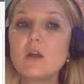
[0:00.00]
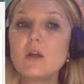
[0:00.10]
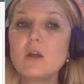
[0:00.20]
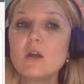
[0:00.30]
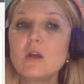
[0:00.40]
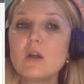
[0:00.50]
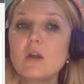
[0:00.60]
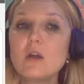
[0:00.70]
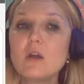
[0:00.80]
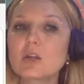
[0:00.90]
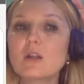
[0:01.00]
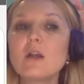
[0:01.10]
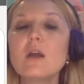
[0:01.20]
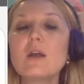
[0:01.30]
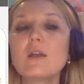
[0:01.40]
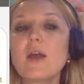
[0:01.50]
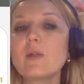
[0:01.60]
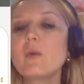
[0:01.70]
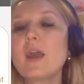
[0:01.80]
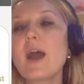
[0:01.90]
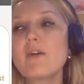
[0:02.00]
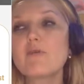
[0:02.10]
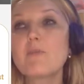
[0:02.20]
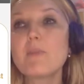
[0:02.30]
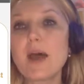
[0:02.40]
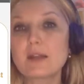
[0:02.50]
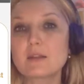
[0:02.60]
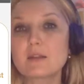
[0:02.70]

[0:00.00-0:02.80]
This is an action. Then we have pets.